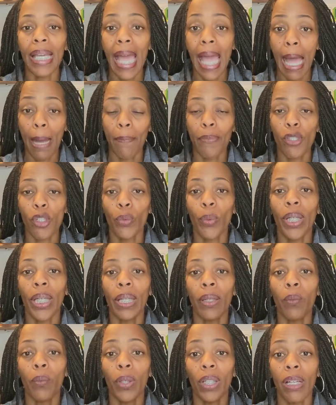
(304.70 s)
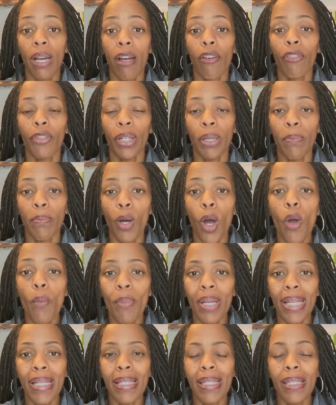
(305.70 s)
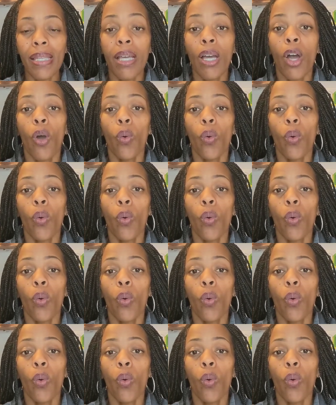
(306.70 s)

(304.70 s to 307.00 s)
capturing recovery moments,